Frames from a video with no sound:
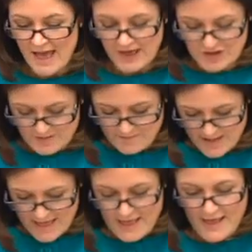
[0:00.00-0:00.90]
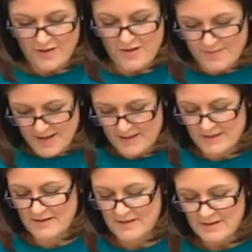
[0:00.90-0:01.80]
and to be the
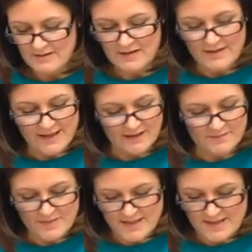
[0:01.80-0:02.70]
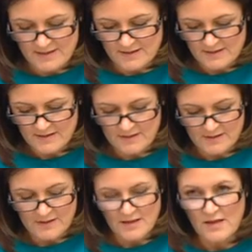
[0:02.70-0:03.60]
best that they can be.
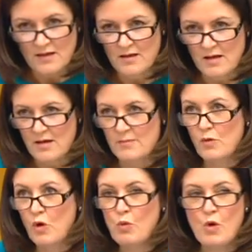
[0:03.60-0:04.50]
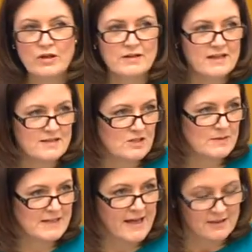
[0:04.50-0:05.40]
More work needs to be
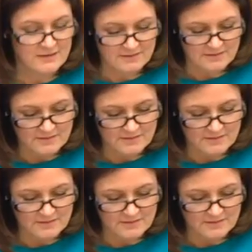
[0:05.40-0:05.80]
done.